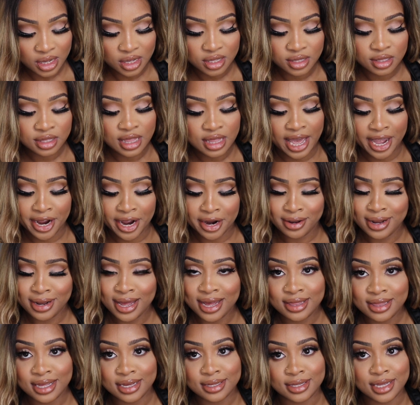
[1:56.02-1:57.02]
The
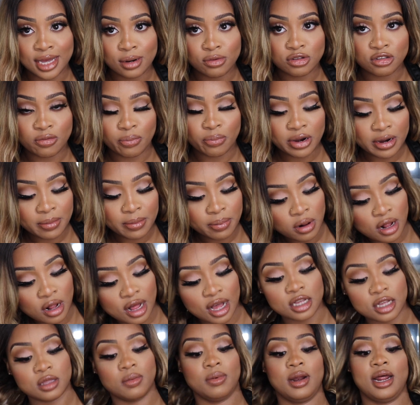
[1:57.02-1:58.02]
hairline they said was
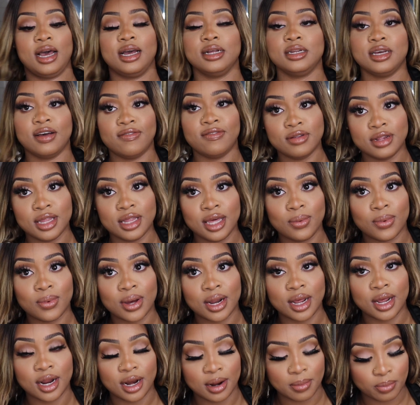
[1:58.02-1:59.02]
pre-plucked, but I definitely
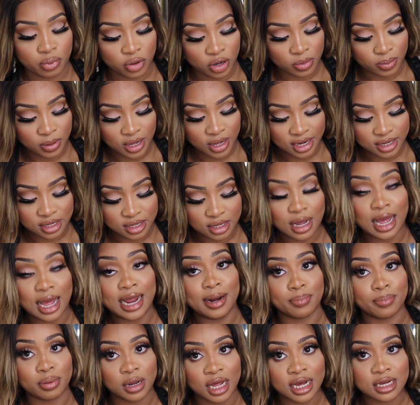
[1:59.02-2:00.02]
went in and pre-plucked
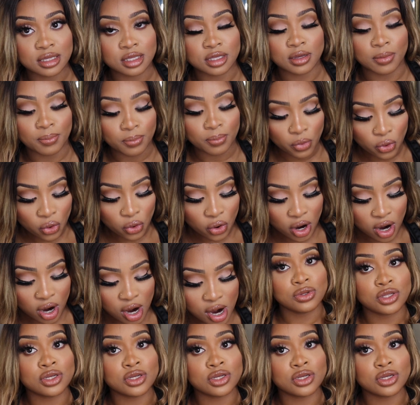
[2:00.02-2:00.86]
and plucked some more.